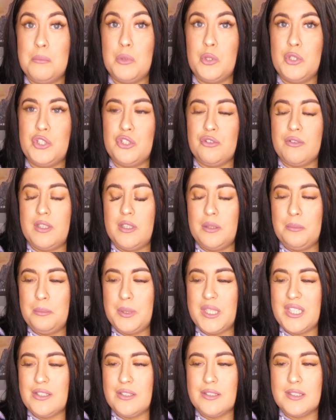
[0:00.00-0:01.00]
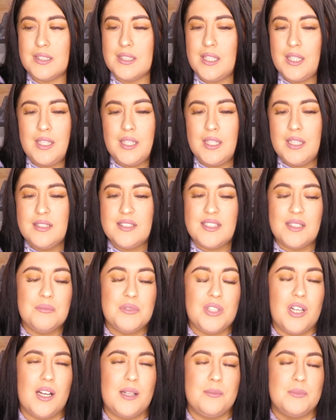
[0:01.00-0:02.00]
moisture in them, because
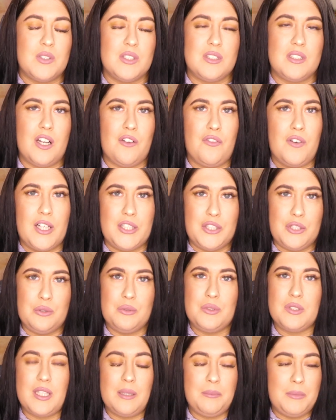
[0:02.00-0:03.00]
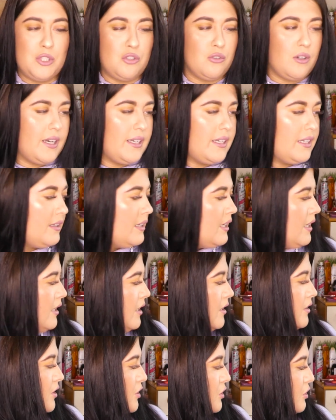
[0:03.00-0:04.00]
sometimes the stuff I use can be drying.
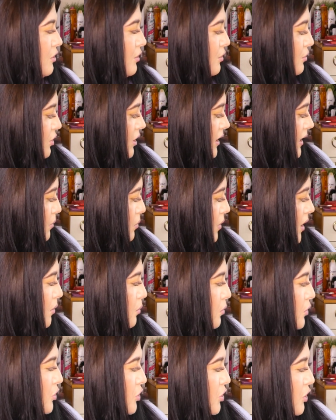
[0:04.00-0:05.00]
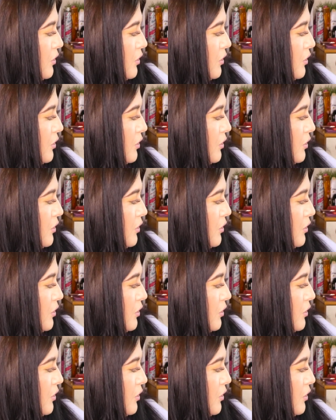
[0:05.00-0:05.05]
So usually what I would